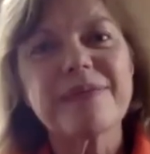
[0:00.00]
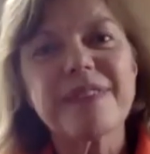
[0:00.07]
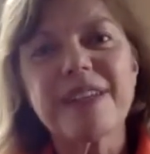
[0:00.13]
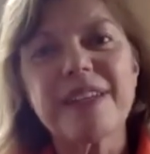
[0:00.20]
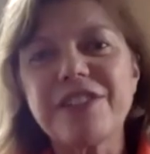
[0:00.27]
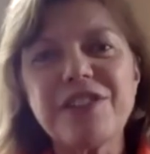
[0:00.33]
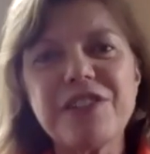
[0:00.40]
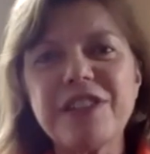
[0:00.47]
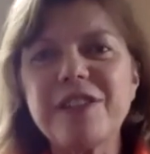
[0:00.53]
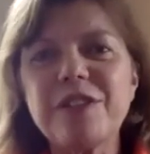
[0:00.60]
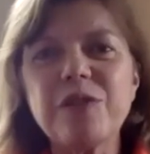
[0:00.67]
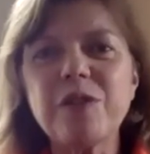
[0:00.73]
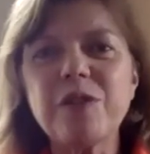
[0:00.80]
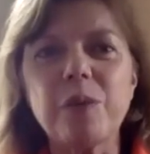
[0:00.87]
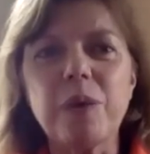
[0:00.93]
just in
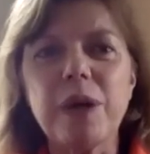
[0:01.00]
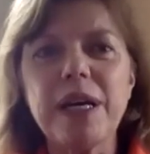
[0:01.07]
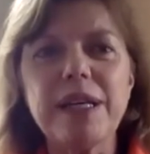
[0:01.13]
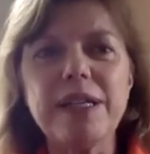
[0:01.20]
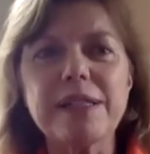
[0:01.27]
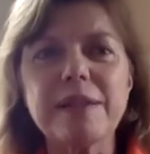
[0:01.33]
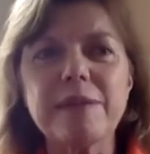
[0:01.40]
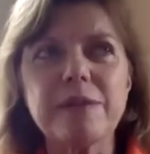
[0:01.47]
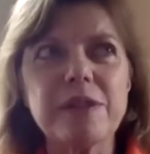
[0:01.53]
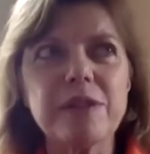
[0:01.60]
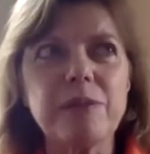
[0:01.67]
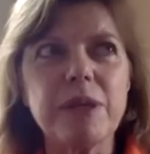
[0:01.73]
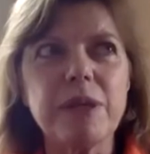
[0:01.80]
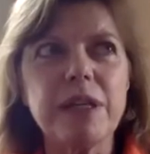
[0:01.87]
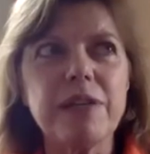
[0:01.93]
different ways. So
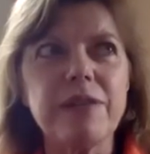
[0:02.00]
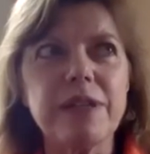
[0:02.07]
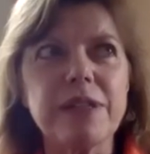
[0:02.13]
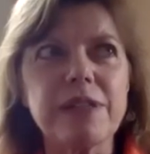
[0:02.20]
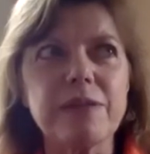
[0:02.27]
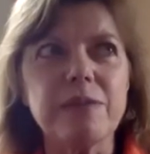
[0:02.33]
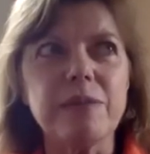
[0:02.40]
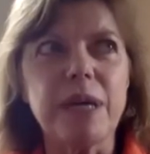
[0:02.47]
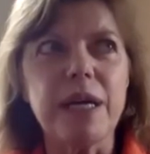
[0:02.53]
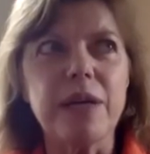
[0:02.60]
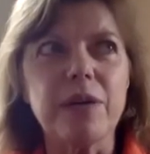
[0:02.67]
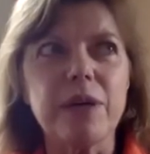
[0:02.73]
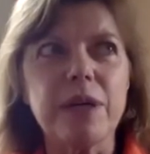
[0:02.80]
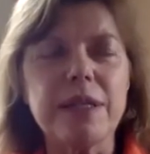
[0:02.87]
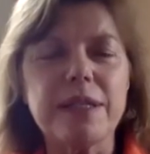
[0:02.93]
many of us have
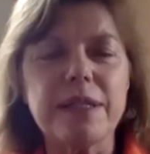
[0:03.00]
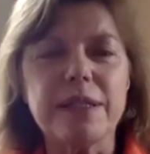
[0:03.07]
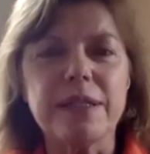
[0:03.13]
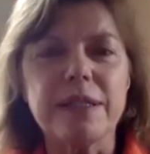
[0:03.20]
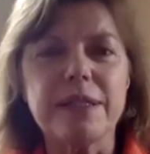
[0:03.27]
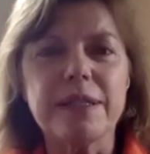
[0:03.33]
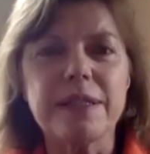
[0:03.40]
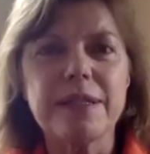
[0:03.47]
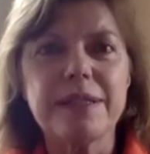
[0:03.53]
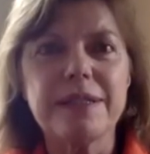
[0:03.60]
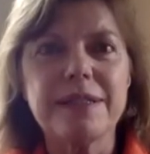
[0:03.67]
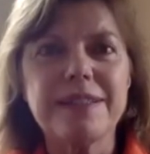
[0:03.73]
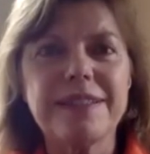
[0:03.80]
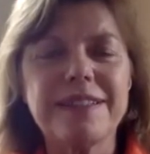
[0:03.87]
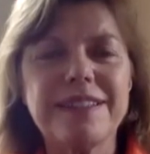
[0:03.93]
migrated,
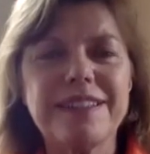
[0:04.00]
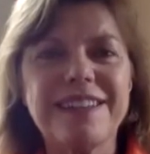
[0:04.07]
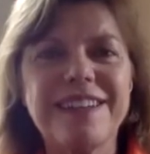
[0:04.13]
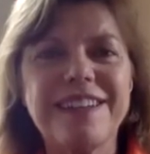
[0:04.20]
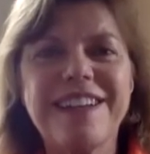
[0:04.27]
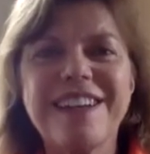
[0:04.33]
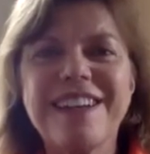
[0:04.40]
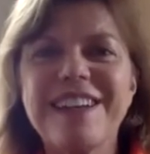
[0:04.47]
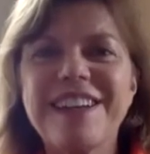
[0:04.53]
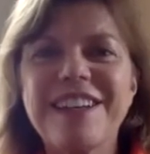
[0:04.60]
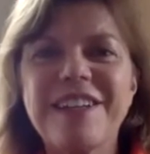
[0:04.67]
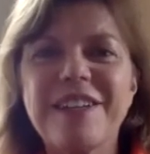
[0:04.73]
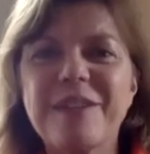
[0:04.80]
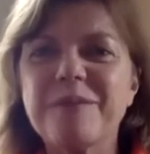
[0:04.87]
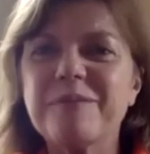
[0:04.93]

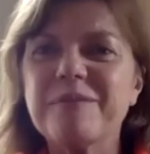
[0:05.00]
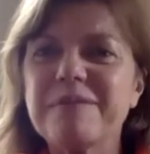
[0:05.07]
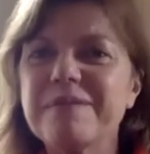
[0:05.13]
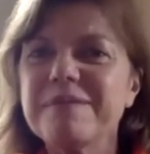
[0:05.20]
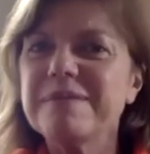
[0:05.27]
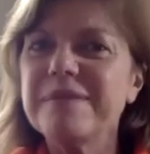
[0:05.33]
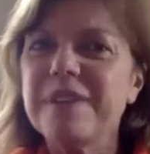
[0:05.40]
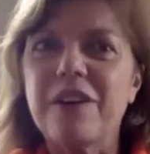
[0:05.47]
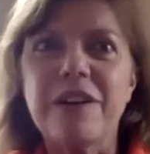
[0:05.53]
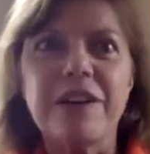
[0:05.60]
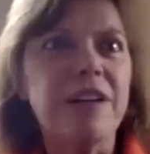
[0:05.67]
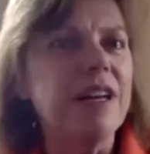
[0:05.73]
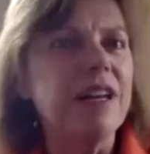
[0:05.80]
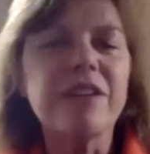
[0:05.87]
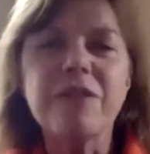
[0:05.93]
are
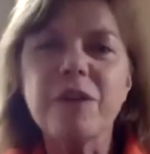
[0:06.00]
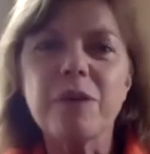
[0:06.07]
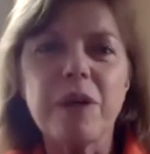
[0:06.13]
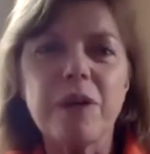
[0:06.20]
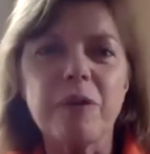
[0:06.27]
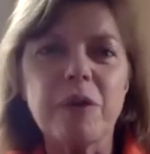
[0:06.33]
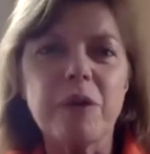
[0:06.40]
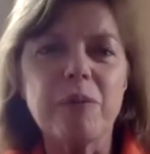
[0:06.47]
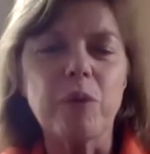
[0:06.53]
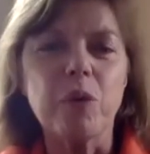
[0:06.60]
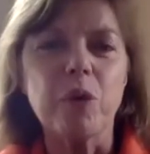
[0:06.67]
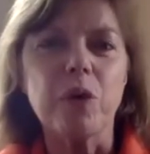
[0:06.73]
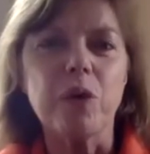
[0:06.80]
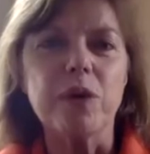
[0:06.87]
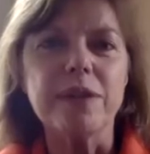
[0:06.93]
not living where we were
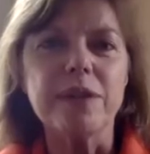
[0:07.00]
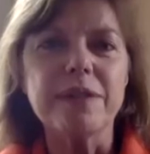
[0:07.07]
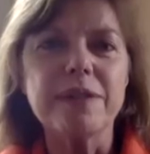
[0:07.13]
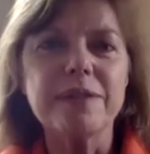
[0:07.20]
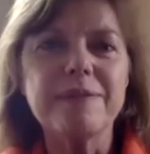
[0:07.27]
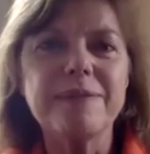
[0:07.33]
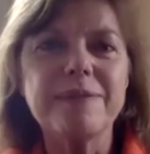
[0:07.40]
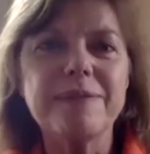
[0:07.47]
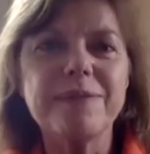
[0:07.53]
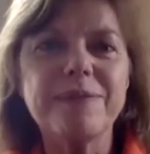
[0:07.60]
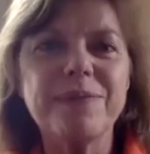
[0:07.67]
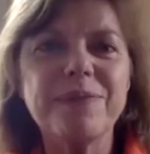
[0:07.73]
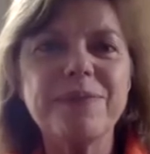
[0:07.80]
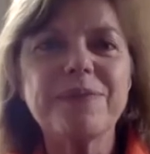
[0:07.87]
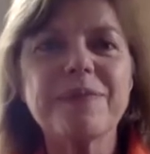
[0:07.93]
born.
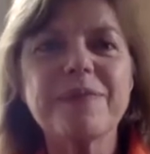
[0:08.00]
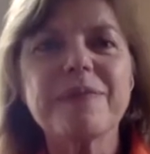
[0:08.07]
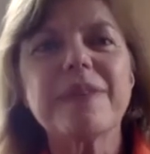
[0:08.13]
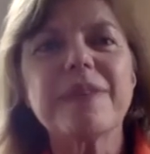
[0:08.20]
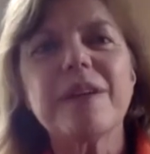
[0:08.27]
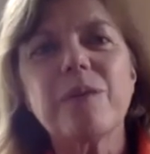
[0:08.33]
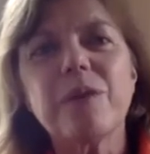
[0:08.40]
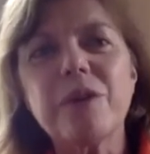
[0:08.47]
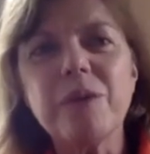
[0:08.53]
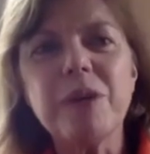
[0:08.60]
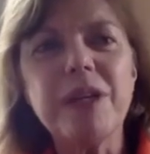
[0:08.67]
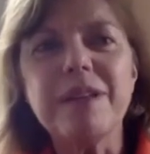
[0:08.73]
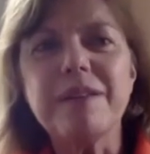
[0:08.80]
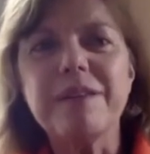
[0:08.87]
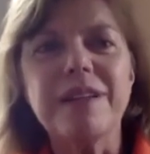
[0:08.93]
What do we,